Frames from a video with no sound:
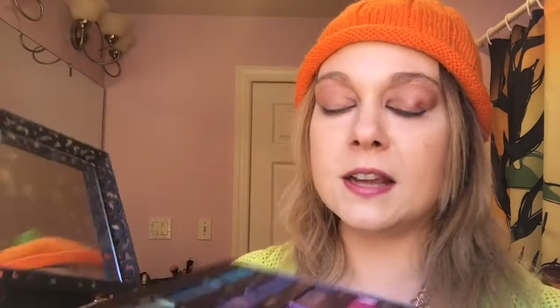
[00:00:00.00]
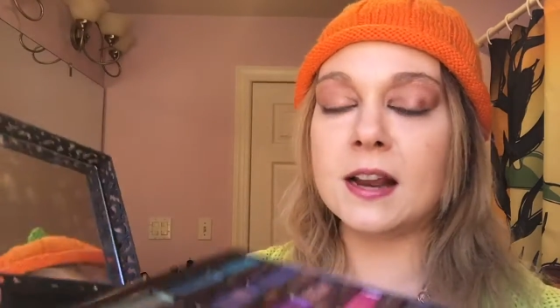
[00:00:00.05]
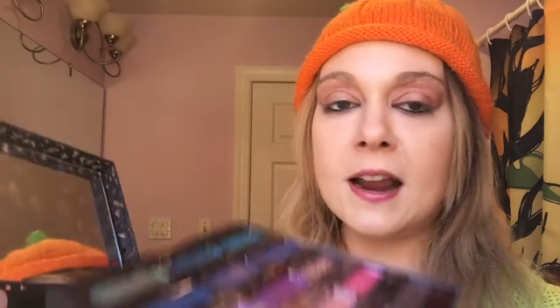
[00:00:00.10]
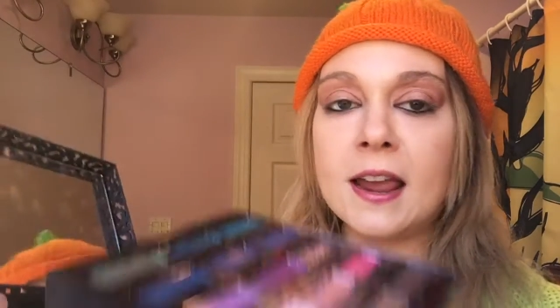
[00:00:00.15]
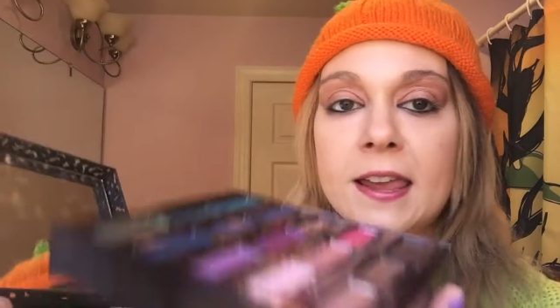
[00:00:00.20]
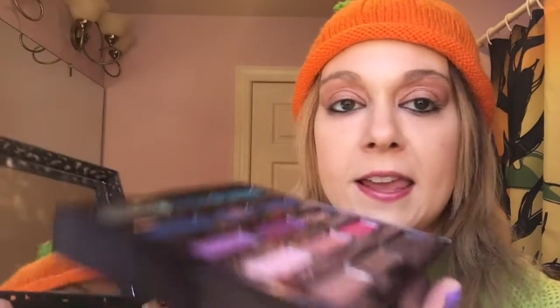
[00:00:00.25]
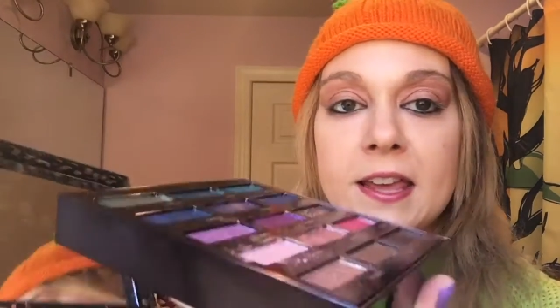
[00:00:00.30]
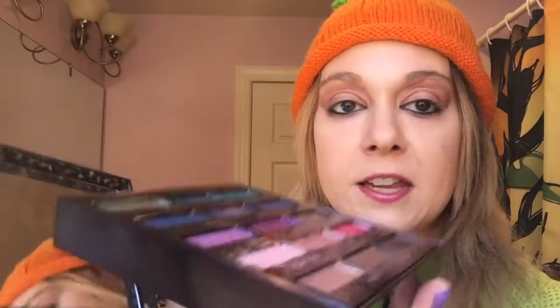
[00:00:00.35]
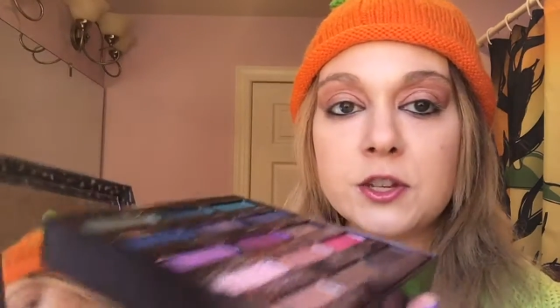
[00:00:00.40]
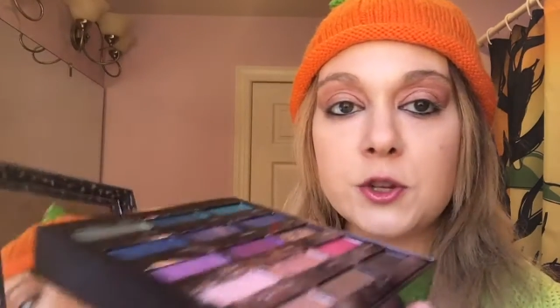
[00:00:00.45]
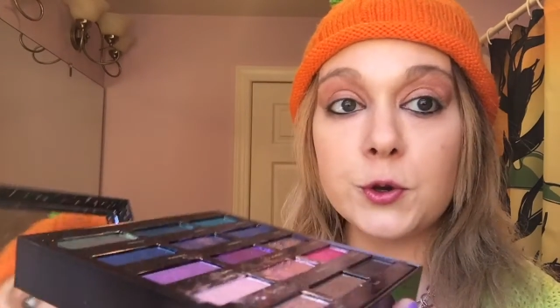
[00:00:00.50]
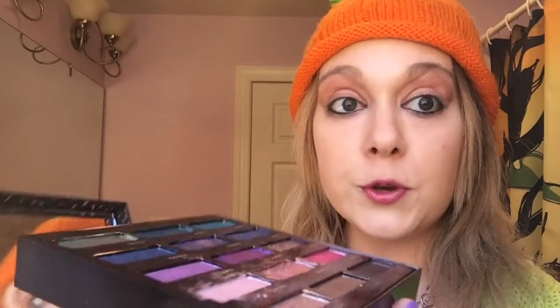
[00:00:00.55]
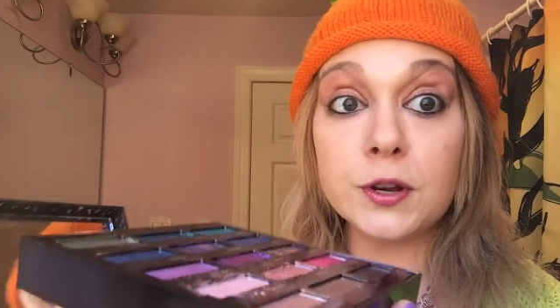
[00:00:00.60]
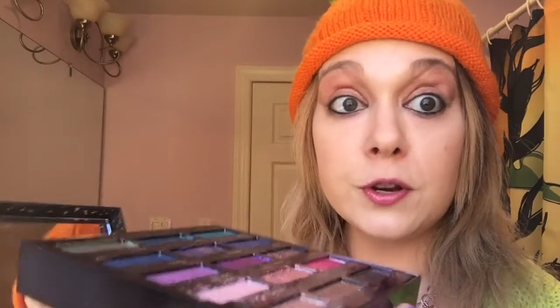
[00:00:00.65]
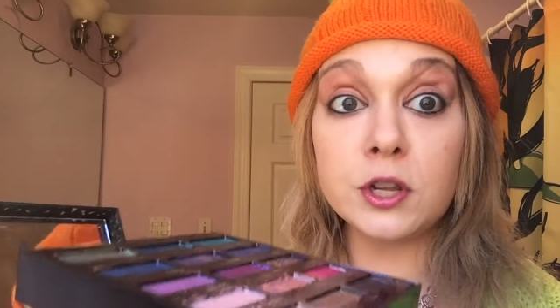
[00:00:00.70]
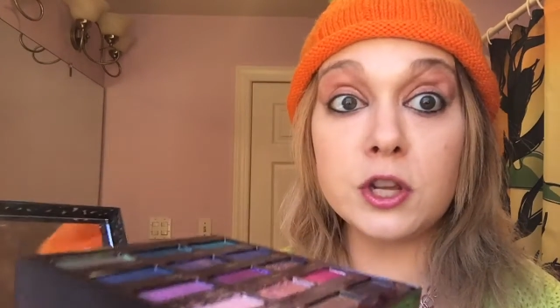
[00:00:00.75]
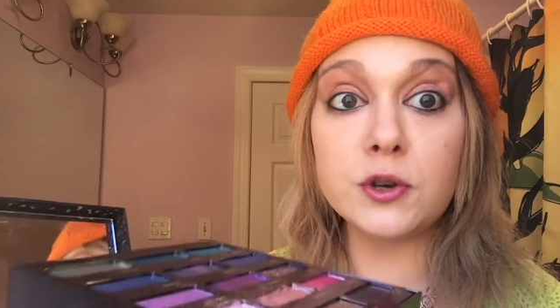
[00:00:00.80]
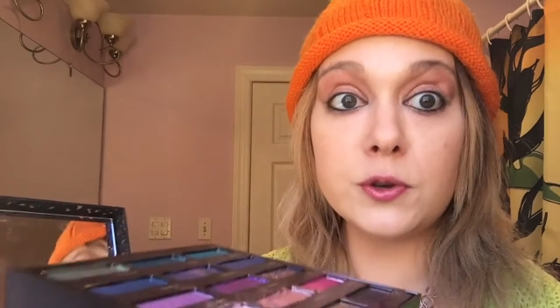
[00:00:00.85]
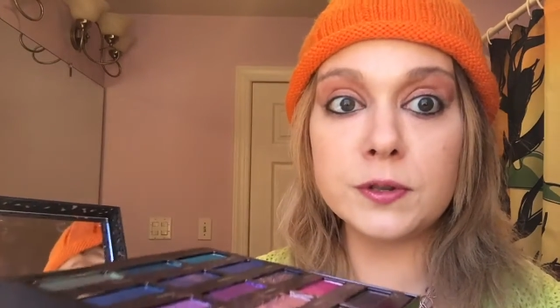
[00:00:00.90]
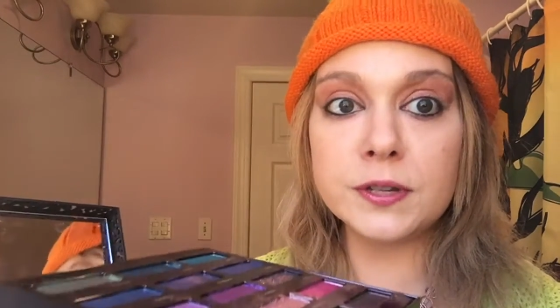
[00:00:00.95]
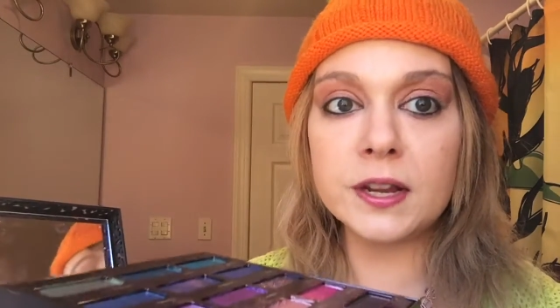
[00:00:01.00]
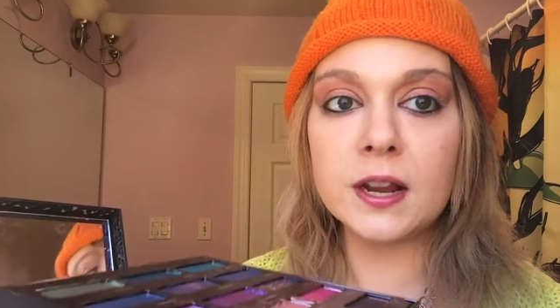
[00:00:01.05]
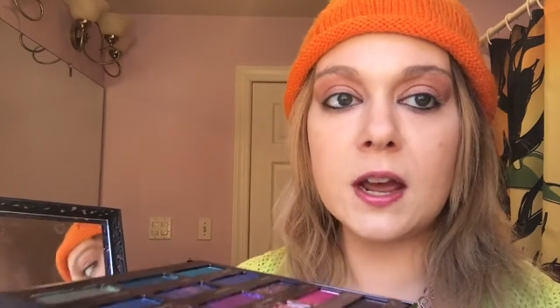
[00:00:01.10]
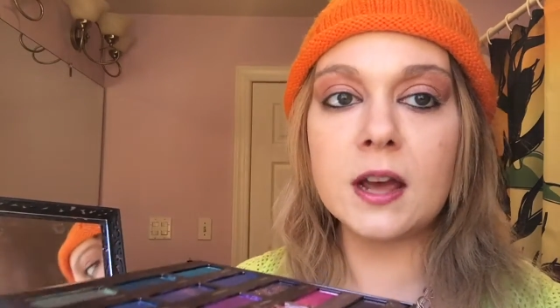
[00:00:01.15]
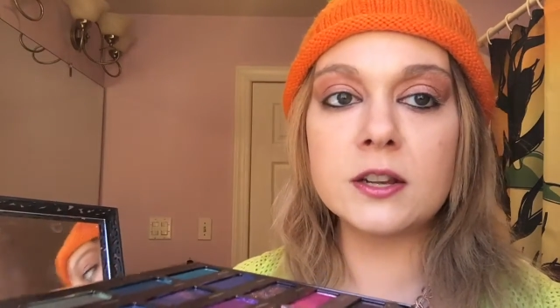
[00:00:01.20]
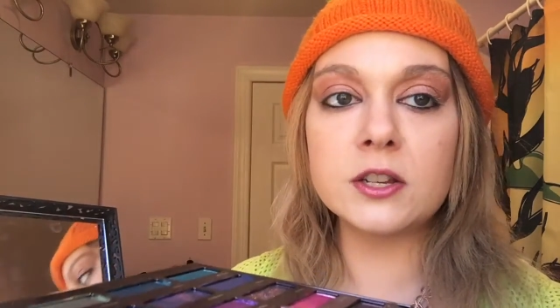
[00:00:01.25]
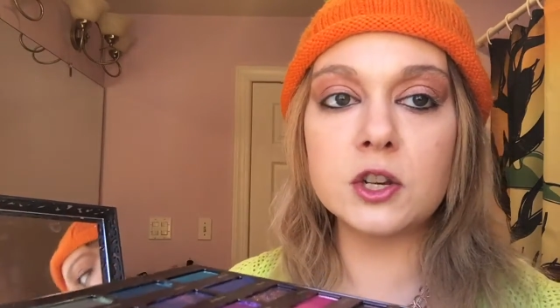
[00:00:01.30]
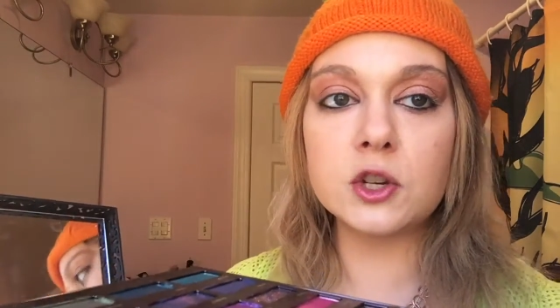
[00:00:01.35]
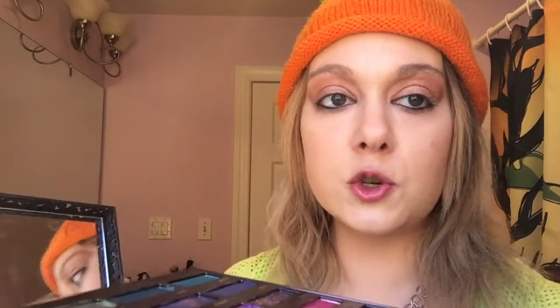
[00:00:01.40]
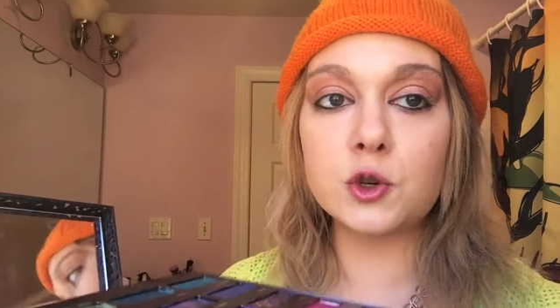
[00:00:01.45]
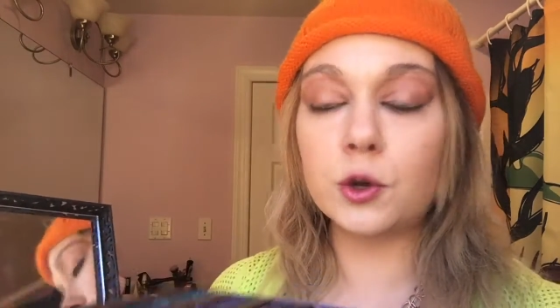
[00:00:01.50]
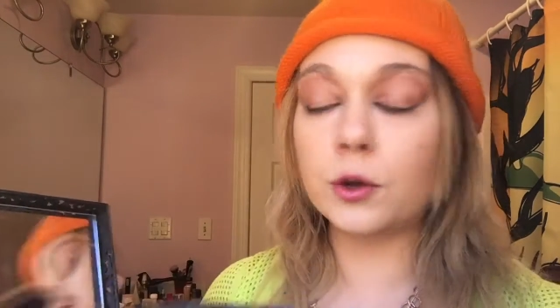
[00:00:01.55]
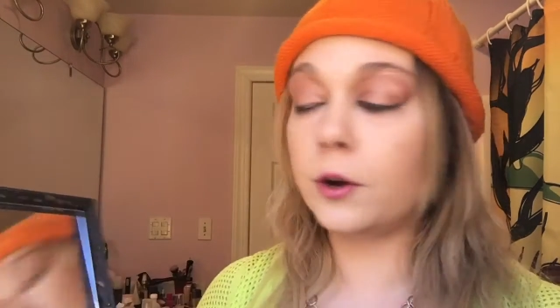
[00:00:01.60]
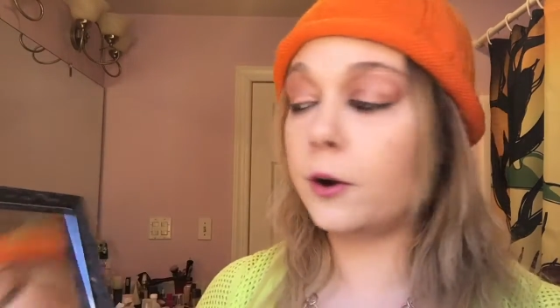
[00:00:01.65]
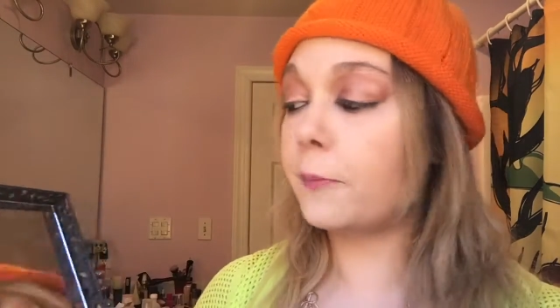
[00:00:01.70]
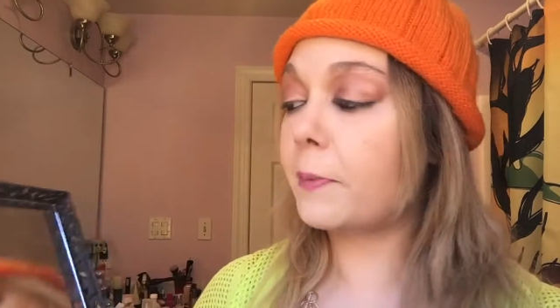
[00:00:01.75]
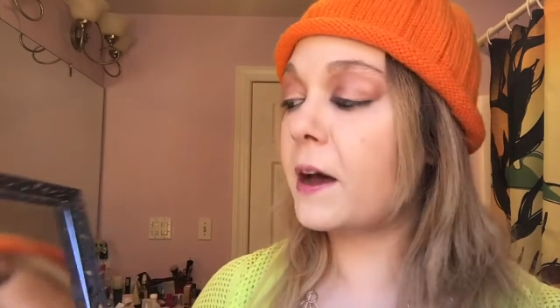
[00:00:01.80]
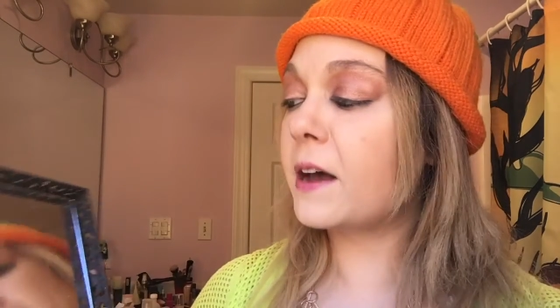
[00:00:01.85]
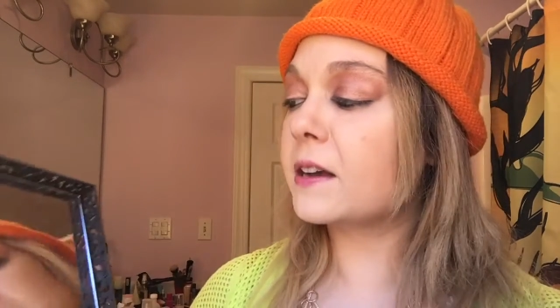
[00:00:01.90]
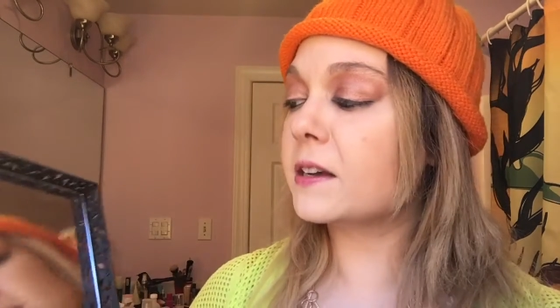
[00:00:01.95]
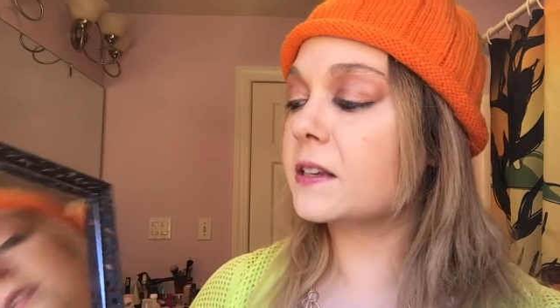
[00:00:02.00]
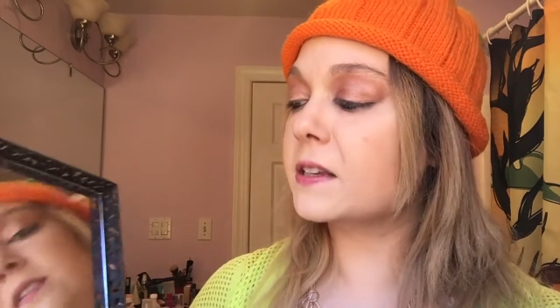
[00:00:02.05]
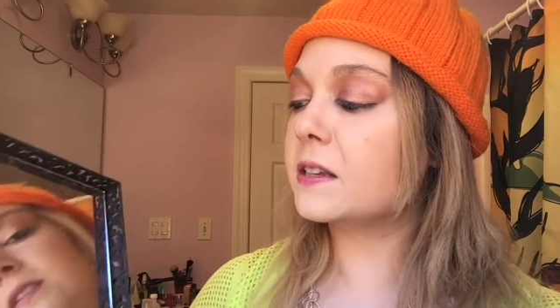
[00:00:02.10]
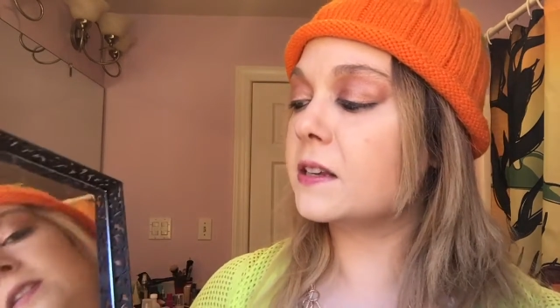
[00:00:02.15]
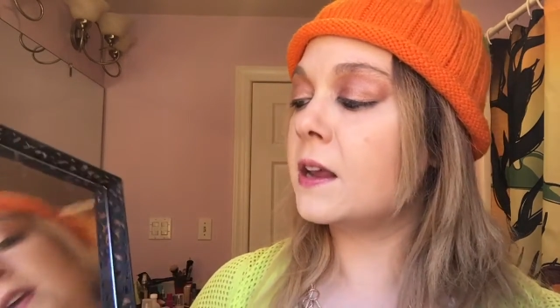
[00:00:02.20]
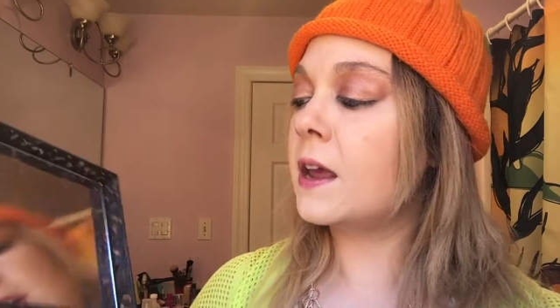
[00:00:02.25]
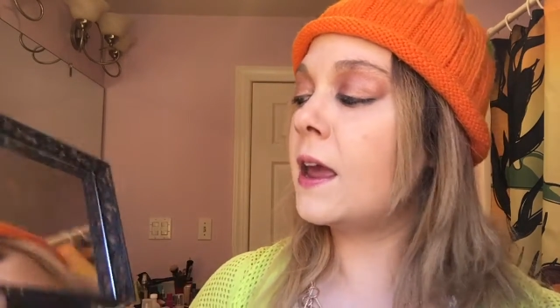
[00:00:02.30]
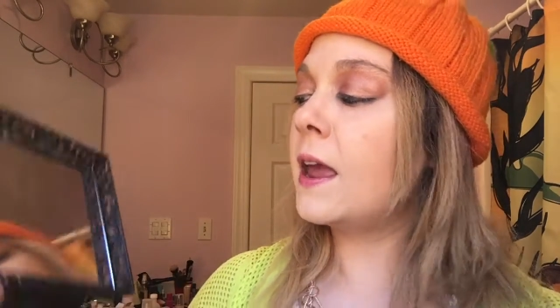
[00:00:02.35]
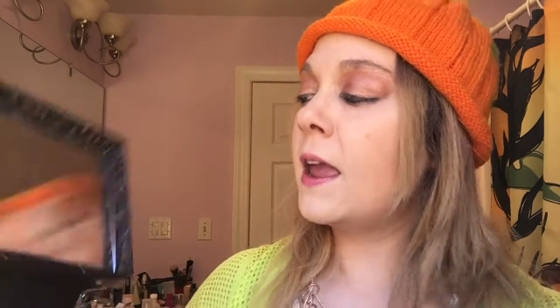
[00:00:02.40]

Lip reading: I guess you can use it as a jewelry box.